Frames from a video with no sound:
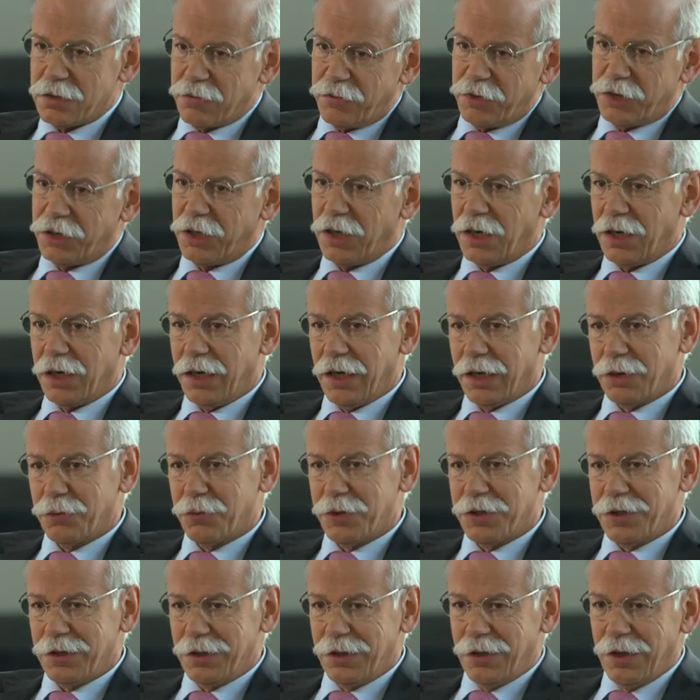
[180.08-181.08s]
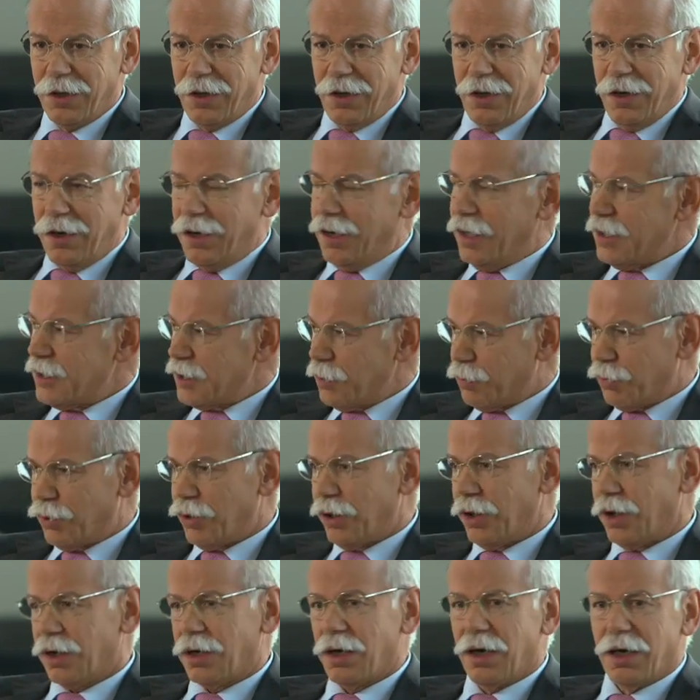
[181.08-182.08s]
a very high equity, has a
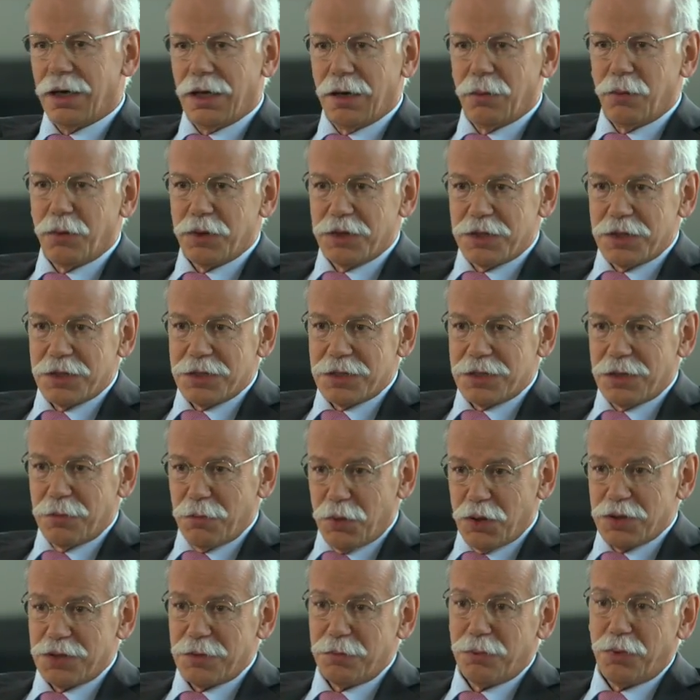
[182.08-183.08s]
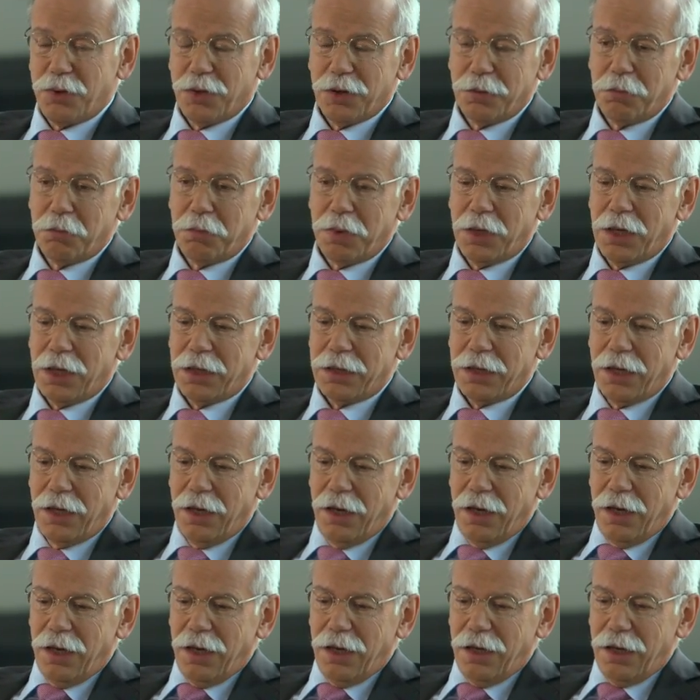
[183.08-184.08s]
product lineup, which is the most important part,
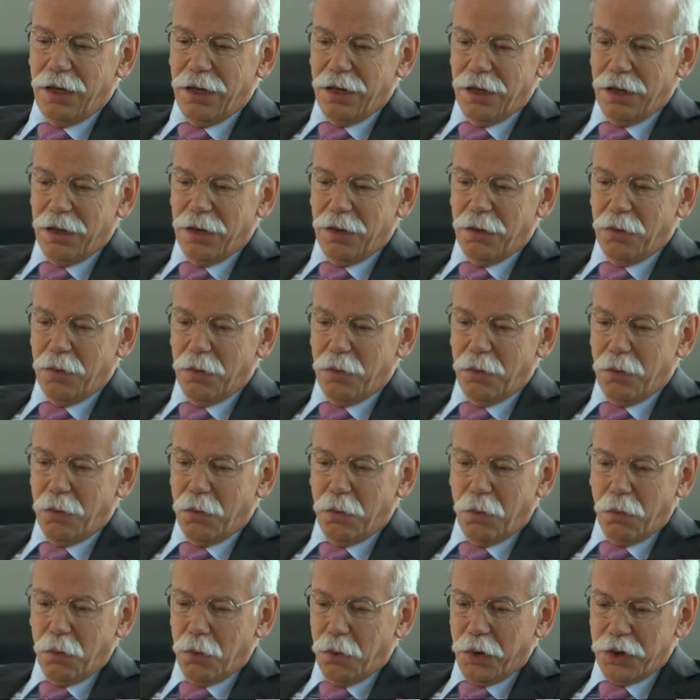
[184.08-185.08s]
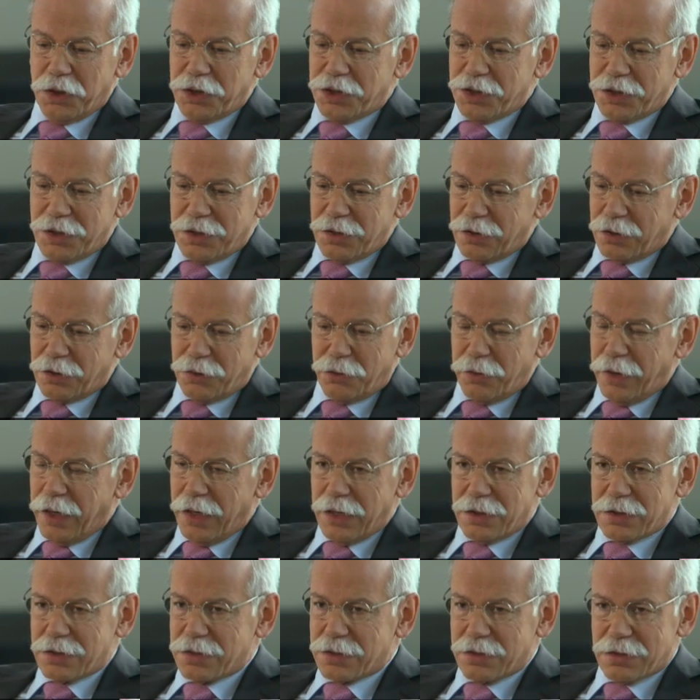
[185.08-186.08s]
which
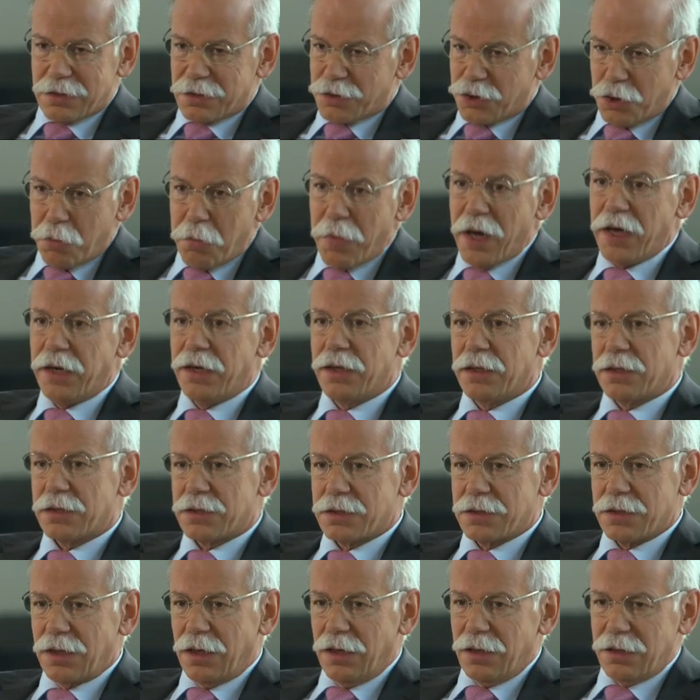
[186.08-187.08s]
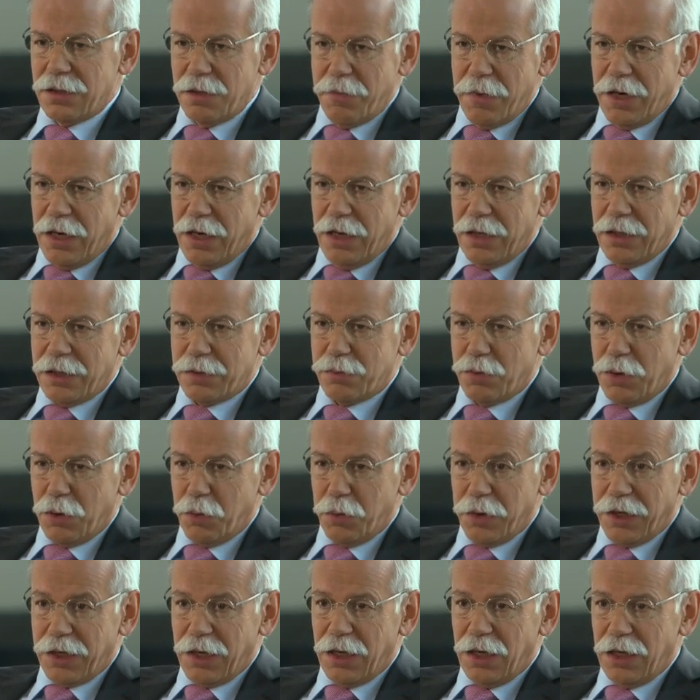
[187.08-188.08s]
creates tremendous demand where
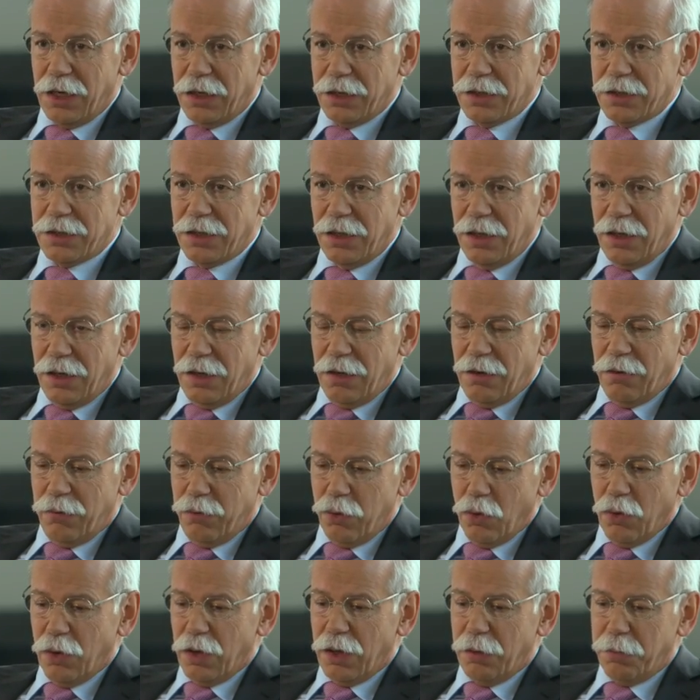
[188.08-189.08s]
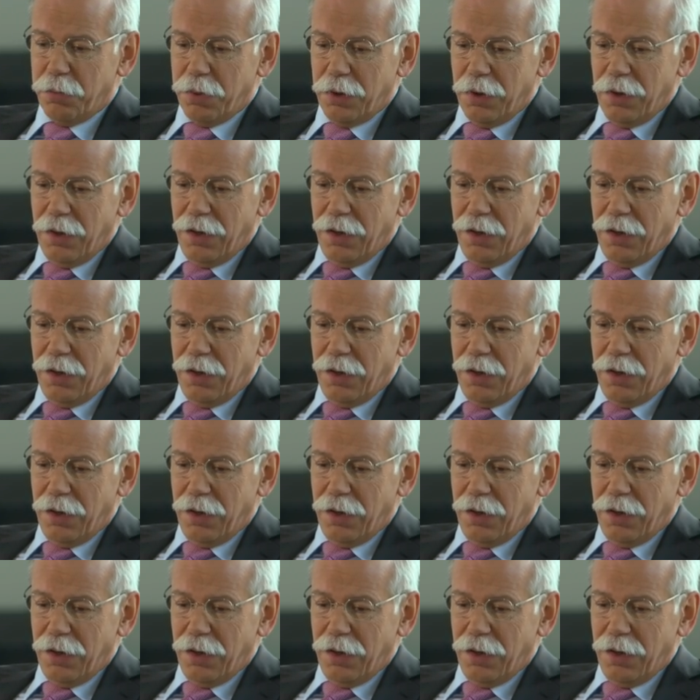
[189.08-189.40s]
we can't follow up